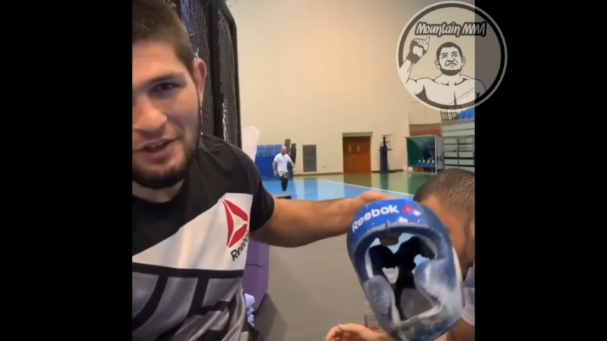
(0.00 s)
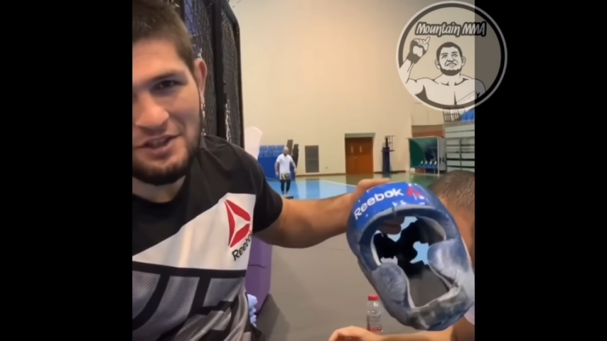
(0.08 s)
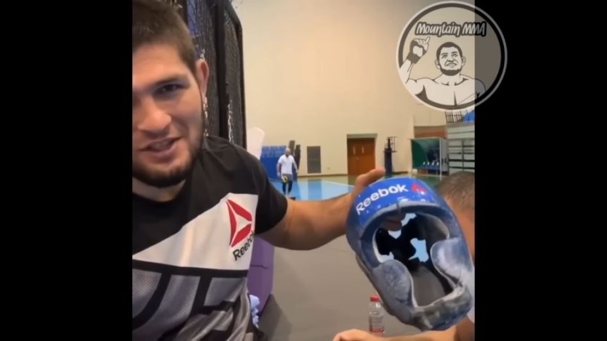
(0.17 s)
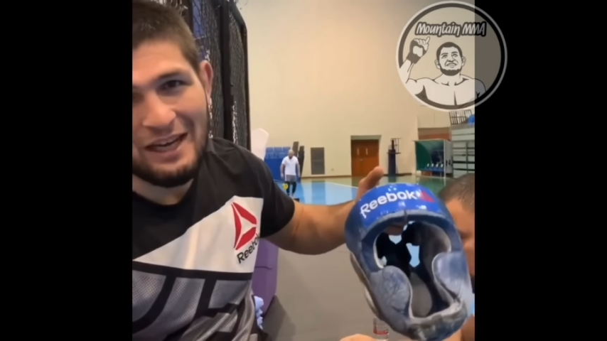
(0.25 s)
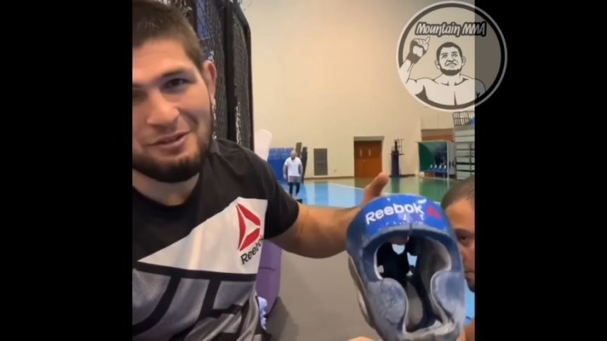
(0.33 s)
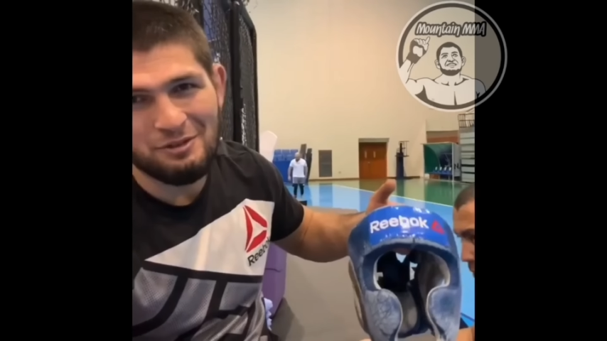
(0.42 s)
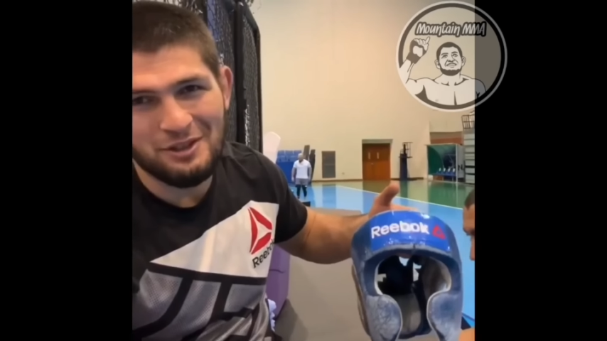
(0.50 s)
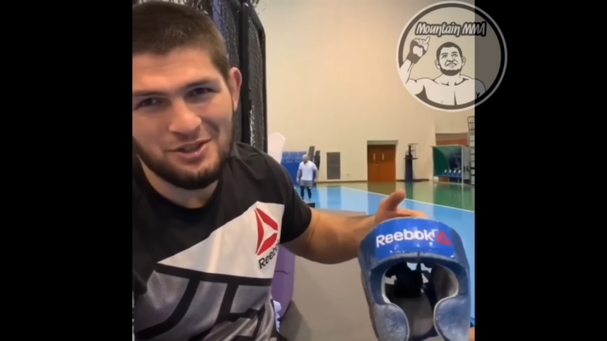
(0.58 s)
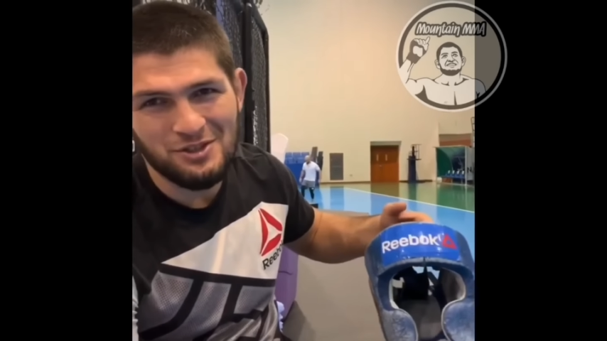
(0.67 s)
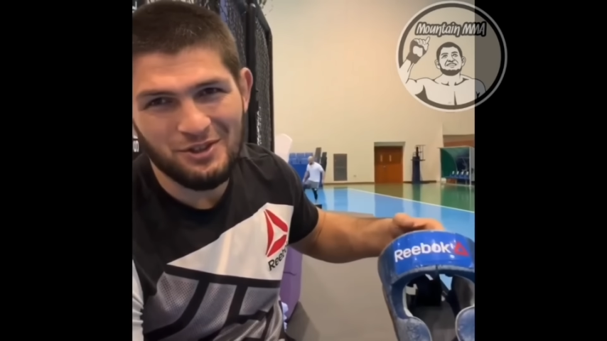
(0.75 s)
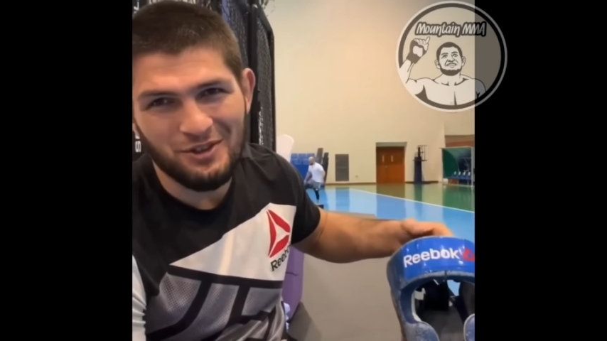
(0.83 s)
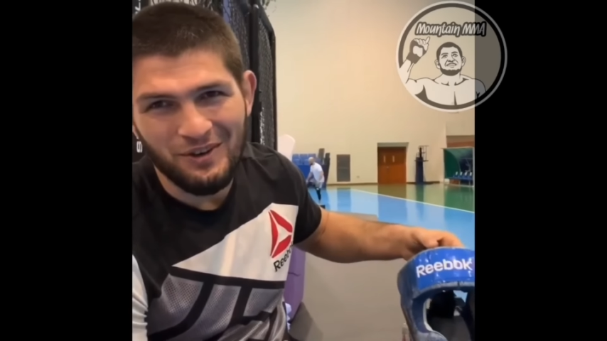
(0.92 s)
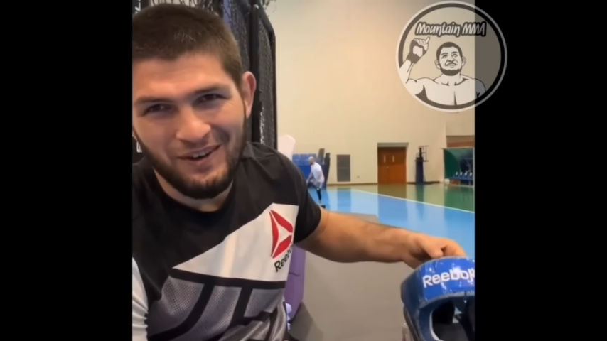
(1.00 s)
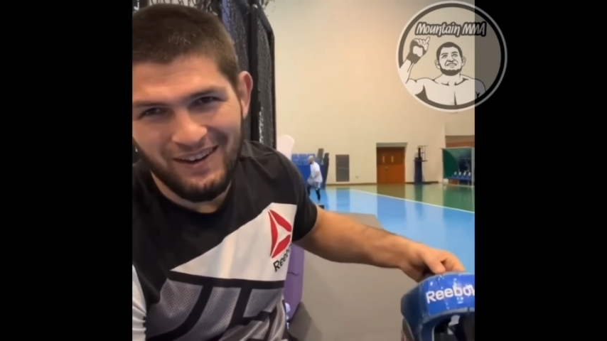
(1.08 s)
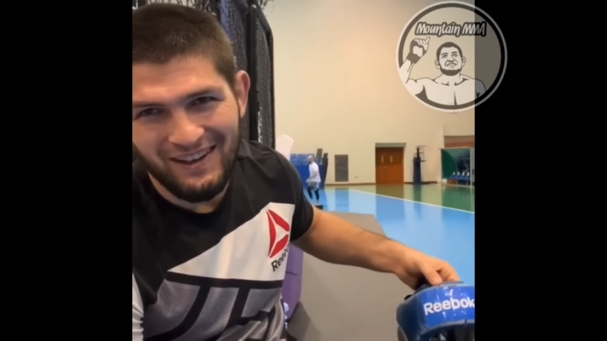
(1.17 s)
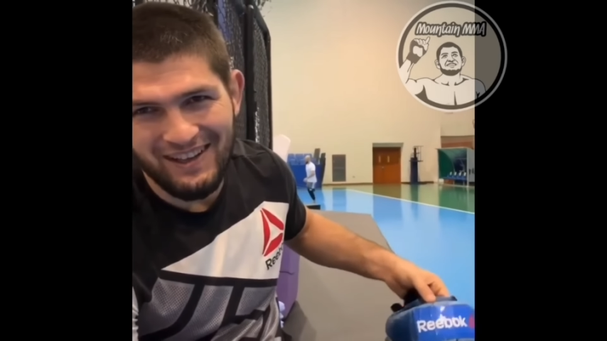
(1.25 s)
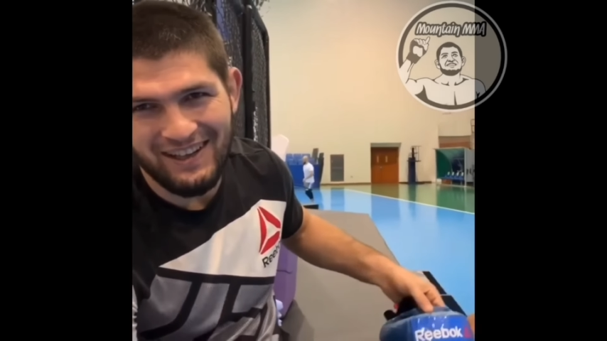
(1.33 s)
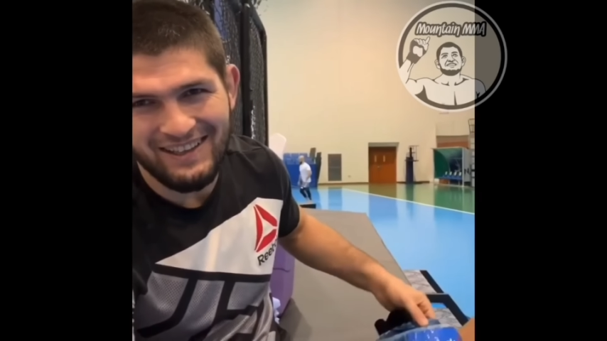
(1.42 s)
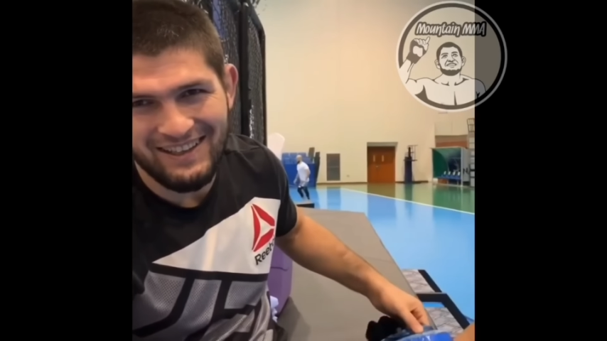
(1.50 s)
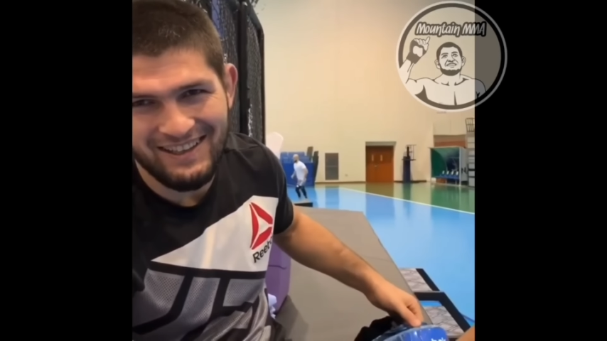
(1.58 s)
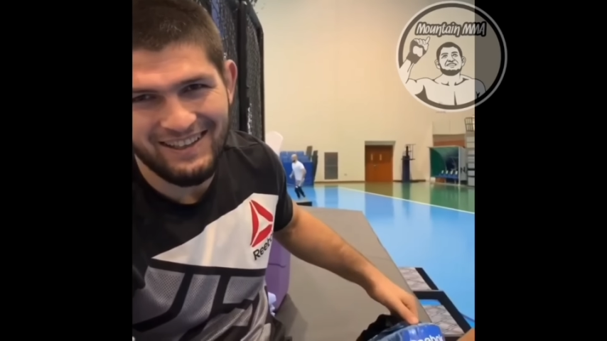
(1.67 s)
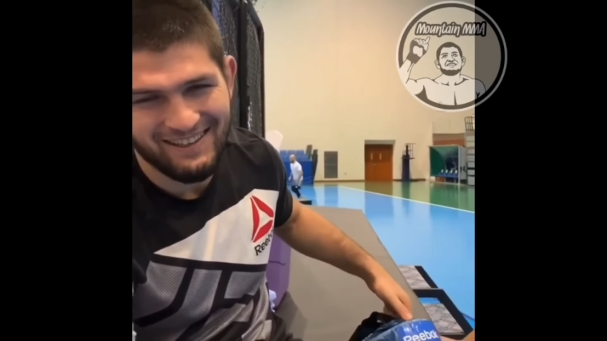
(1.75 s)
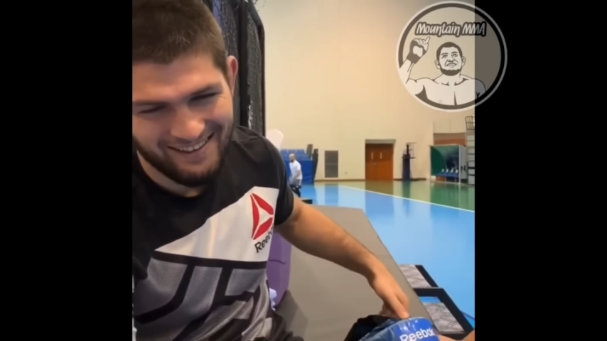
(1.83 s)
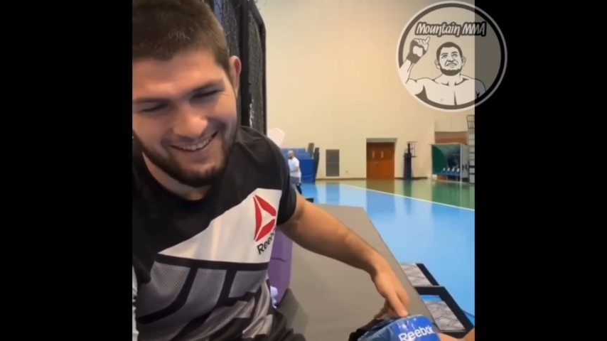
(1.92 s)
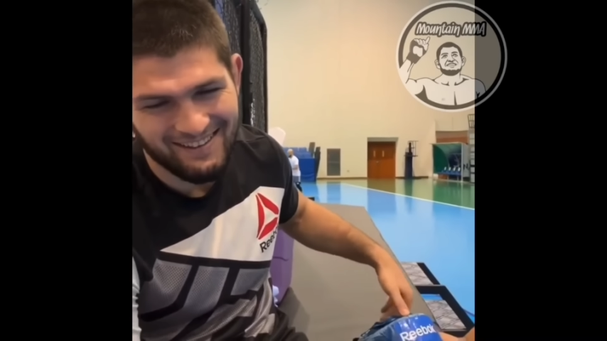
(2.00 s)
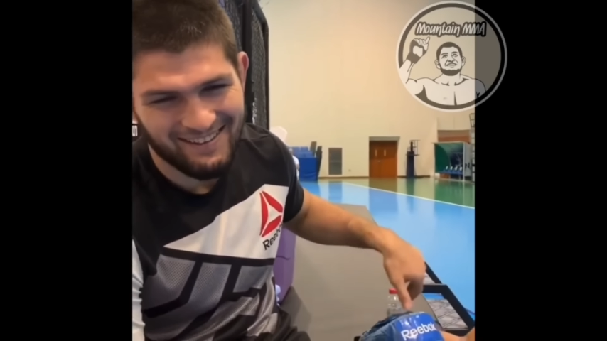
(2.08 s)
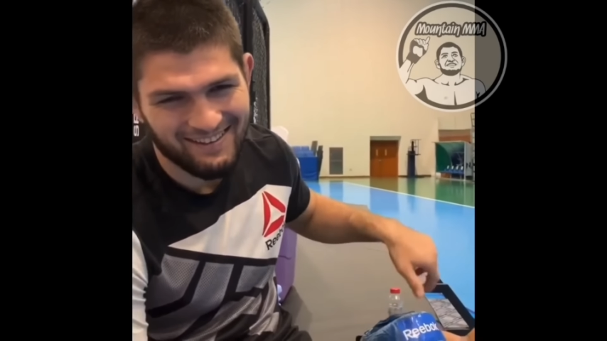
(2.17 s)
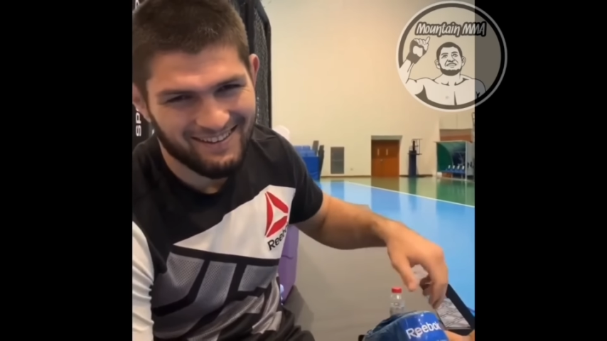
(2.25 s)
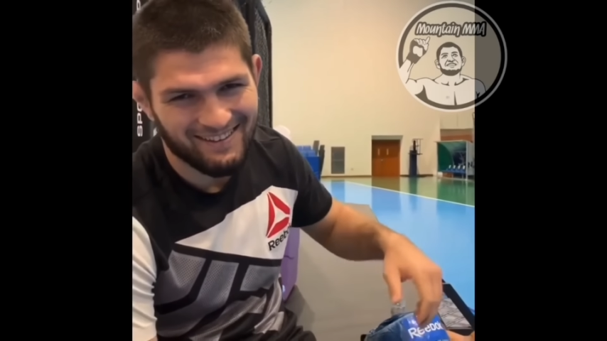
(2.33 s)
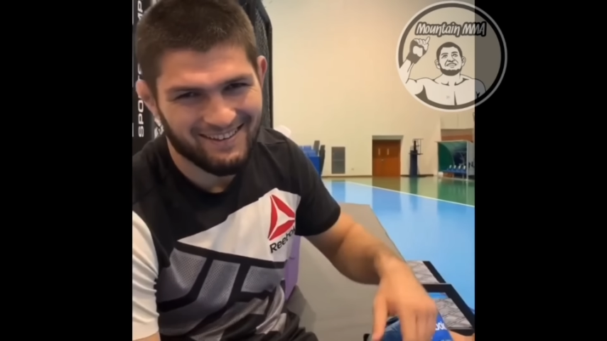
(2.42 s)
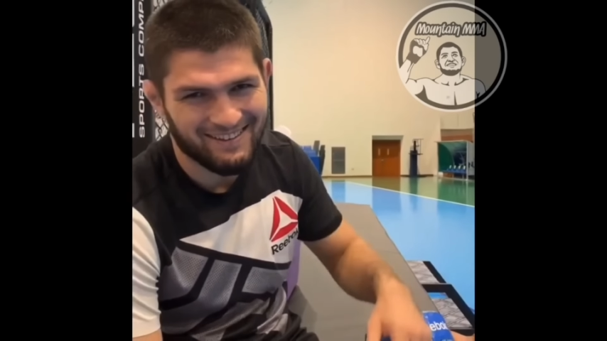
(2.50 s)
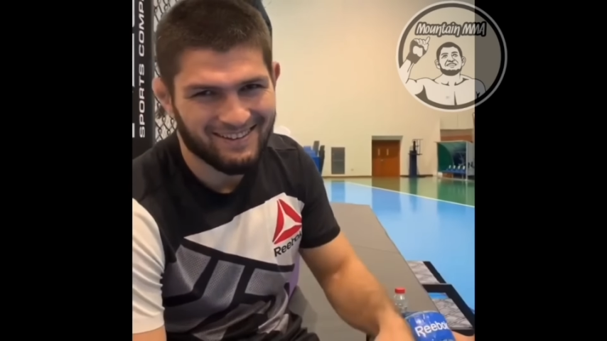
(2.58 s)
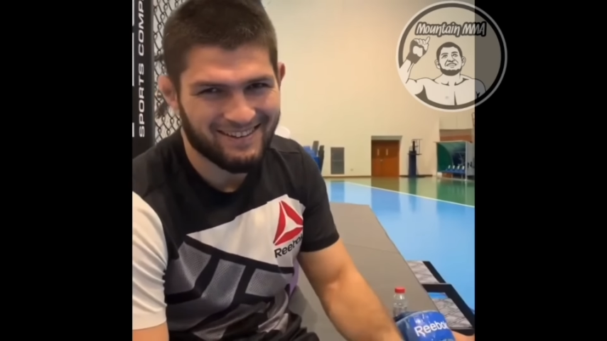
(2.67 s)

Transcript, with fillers: I finish too. You finish too? Okay.